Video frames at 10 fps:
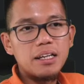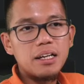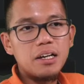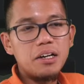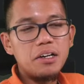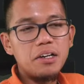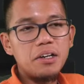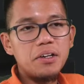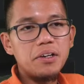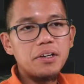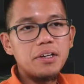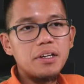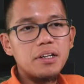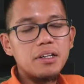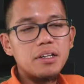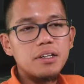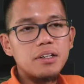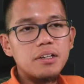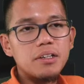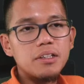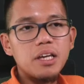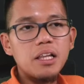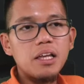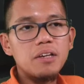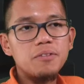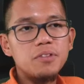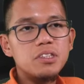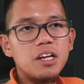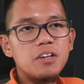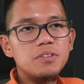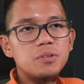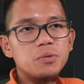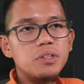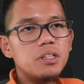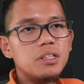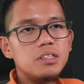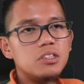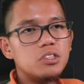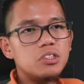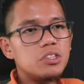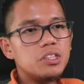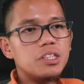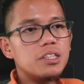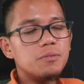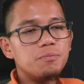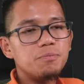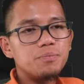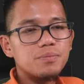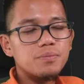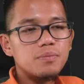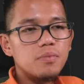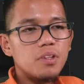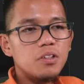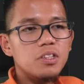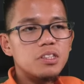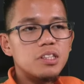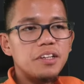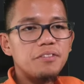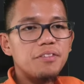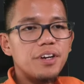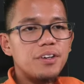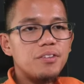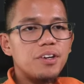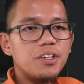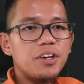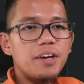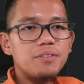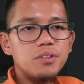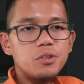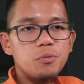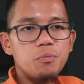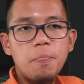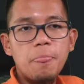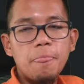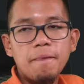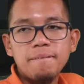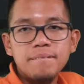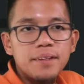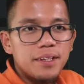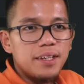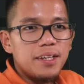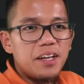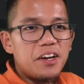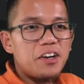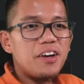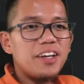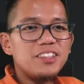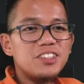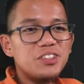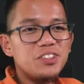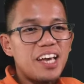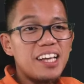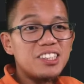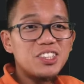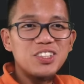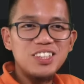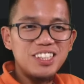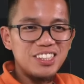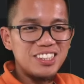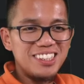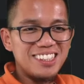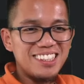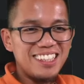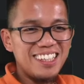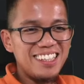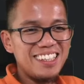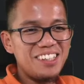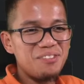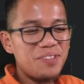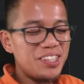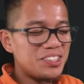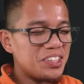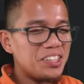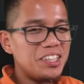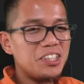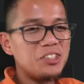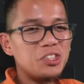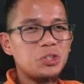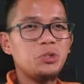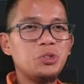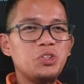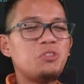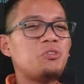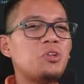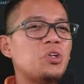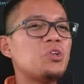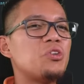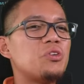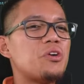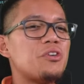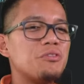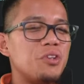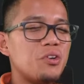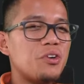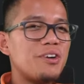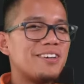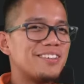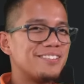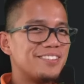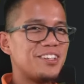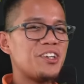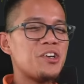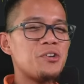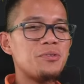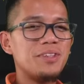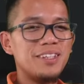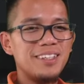uh yeah, like if you just get comfortable with these, you're good. This is like very rare you have to do. All right, so that's condition. It basically controls the flow of your code.